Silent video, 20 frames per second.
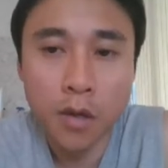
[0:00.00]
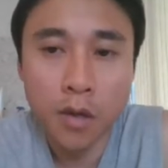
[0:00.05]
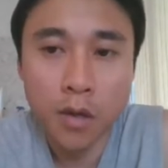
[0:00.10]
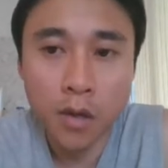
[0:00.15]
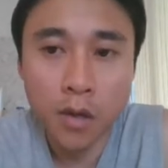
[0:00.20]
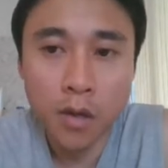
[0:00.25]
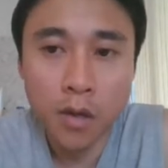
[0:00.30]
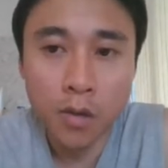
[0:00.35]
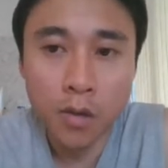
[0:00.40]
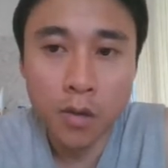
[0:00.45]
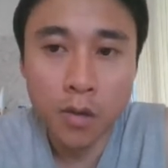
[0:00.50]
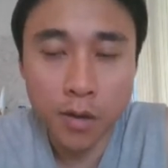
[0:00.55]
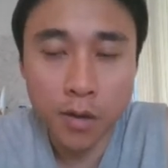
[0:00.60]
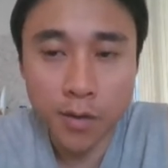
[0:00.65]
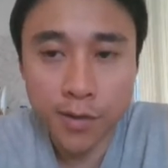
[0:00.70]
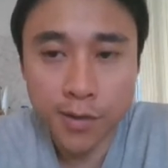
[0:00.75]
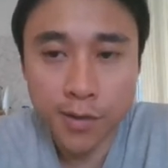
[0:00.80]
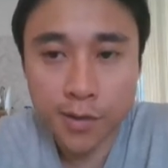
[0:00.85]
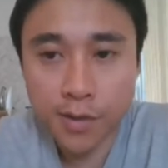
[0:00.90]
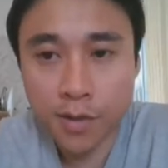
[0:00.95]
Well, this
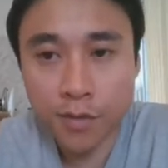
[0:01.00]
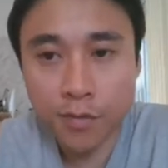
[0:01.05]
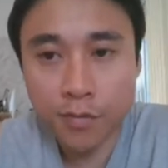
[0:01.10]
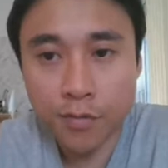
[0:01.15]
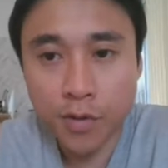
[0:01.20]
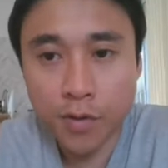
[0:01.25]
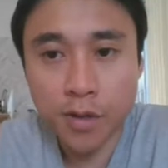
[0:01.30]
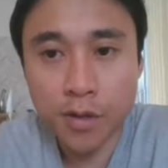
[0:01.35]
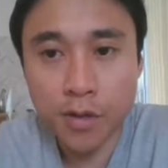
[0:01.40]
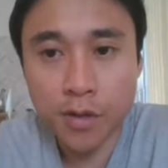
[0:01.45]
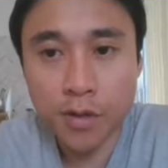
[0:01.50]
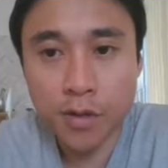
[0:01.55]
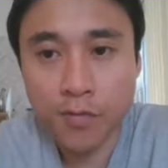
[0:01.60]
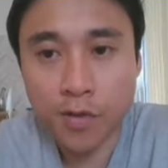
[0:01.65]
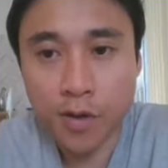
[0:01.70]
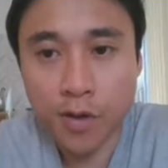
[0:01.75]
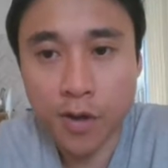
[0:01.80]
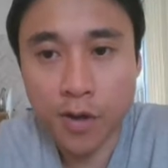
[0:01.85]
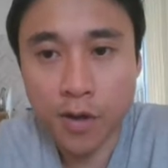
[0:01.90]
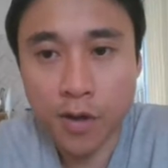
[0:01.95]
is a really nice run
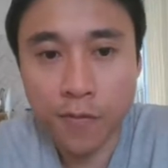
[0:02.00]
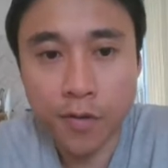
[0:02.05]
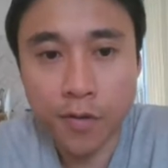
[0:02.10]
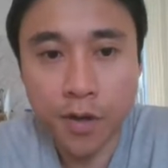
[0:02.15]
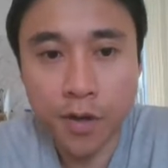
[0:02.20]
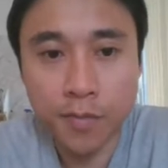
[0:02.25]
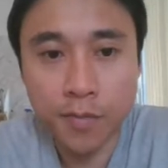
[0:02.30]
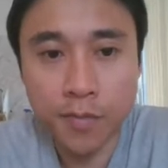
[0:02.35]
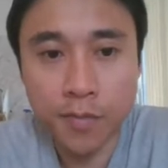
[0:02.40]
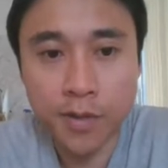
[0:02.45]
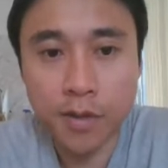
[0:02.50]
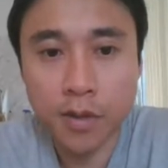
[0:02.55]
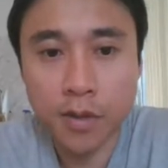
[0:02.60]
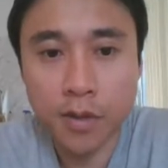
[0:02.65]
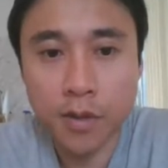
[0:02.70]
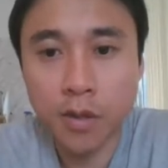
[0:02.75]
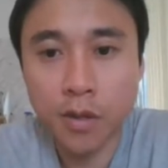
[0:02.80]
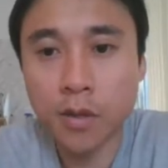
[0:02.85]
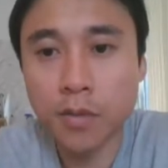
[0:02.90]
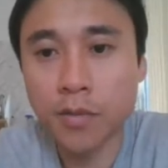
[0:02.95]
out for him to
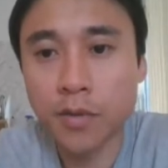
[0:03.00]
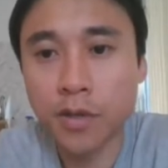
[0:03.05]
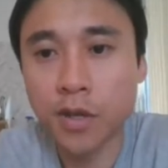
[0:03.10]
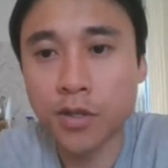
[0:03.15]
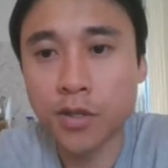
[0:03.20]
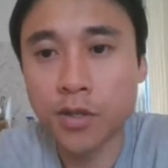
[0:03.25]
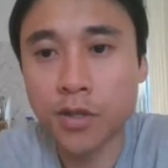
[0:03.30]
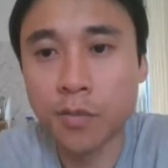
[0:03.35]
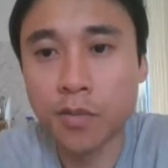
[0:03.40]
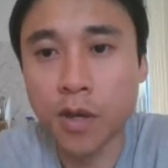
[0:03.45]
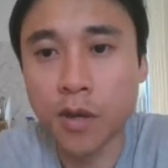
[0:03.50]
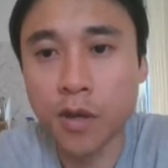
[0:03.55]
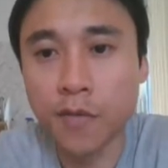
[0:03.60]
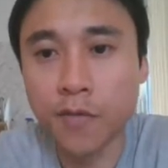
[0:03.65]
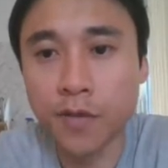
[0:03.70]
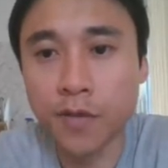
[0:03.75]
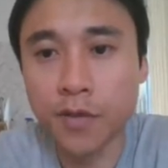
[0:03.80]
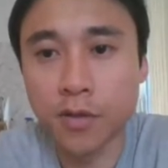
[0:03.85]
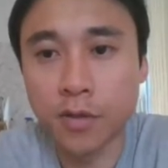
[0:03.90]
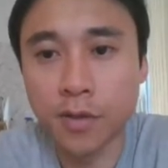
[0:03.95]
potentially bluff
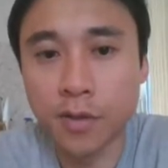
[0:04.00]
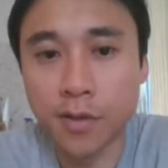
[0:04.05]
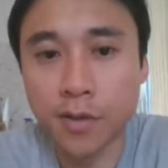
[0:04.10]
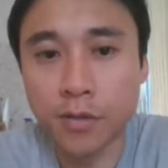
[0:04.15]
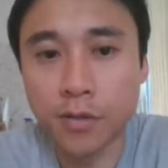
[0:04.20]
us on now.